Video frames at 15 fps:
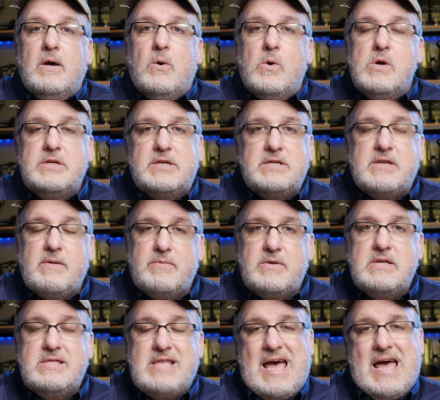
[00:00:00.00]
Is it
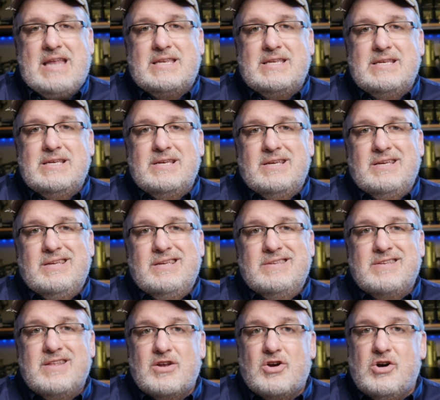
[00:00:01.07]
something that
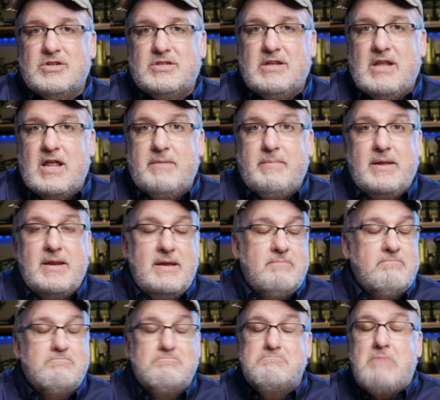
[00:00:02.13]
is going to cost a lot of money?
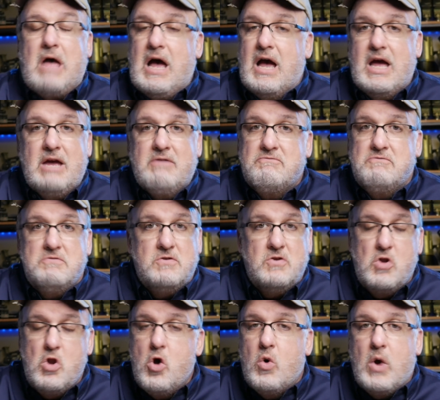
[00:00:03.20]
I have
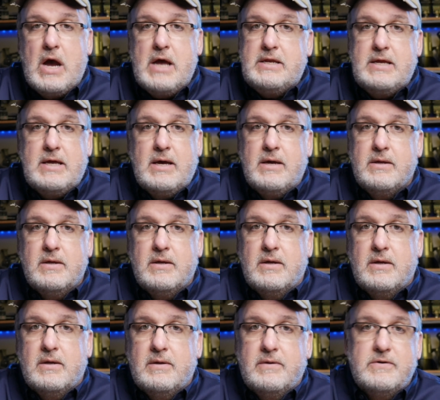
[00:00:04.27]
no idea.
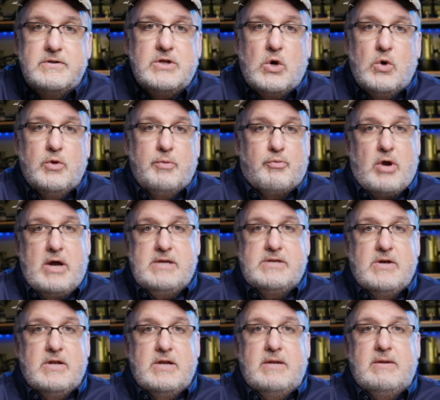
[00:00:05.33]
So the price
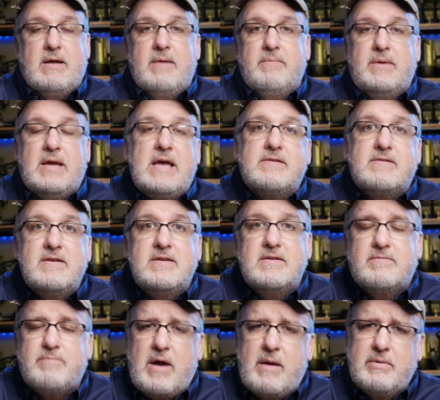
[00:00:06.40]
on it, I'm guessing
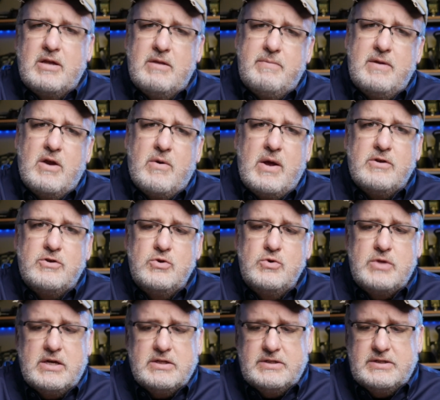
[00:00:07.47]
it's probably going to be around
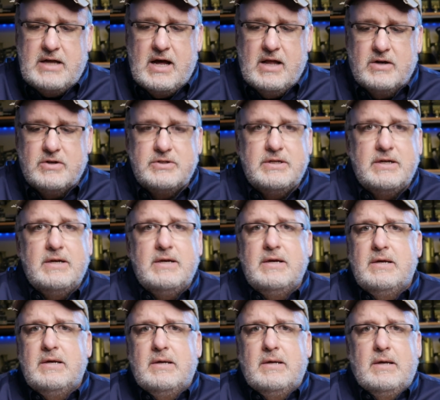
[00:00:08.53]
$2,000,
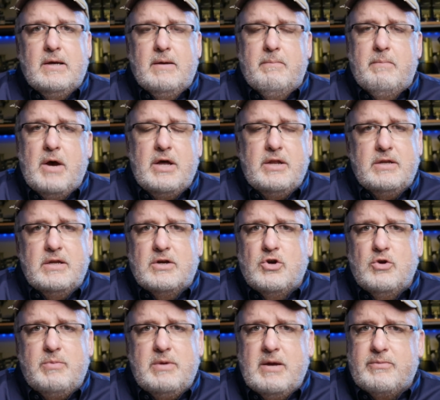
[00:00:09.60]
but it
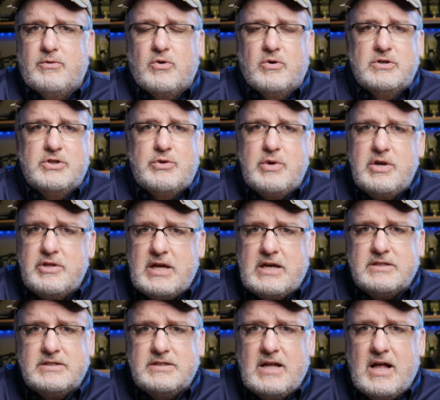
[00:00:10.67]
could be up towards
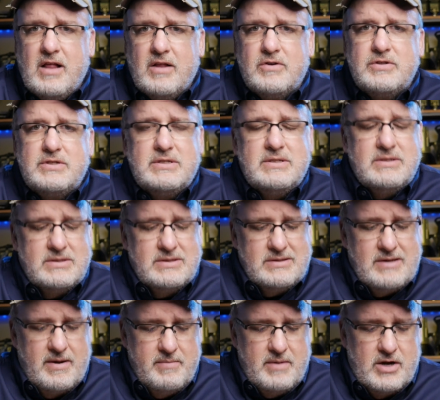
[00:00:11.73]
$3,000.
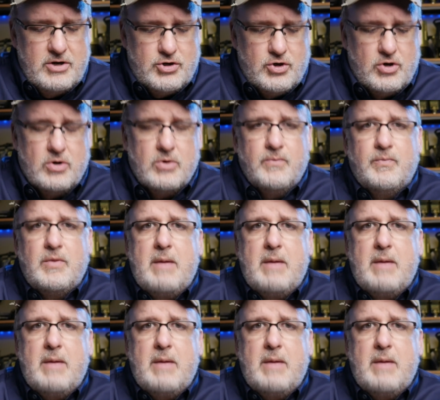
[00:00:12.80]
I'm not sure.